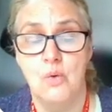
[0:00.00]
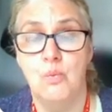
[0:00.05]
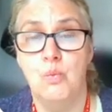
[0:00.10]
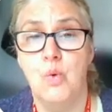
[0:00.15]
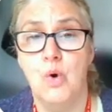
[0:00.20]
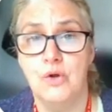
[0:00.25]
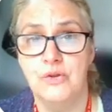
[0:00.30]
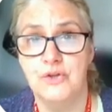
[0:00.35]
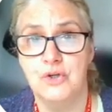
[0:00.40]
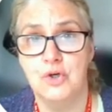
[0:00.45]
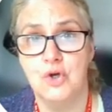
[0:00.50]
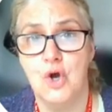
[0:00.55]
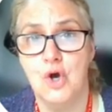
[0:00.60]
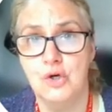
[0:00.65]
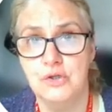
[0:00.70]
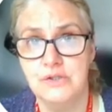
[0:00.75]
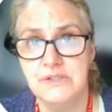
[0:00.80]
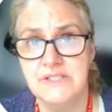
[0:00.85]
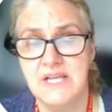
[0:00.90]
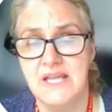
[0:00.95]
what the
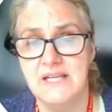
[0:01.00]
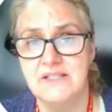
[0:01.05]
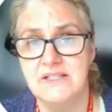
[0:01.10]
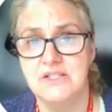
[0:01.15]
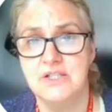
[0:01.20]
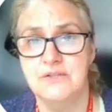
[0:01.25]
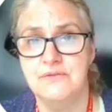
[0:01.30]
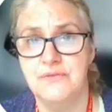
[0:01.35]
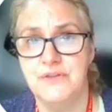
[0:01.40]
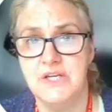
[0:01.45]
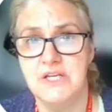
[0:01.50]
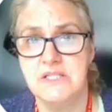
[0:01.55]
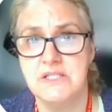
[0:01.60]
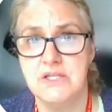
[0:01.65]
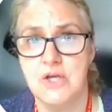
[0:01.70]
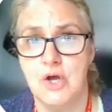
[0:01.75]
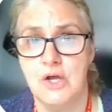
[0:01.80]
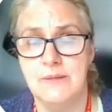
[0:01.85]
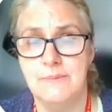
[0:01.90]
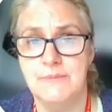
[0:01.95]
content of the
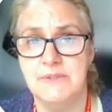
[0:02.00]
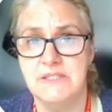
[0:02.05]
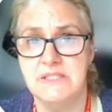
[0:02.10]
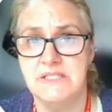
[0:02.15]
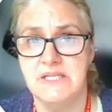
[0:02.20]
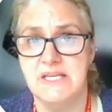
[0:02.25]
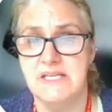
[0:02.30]
assignment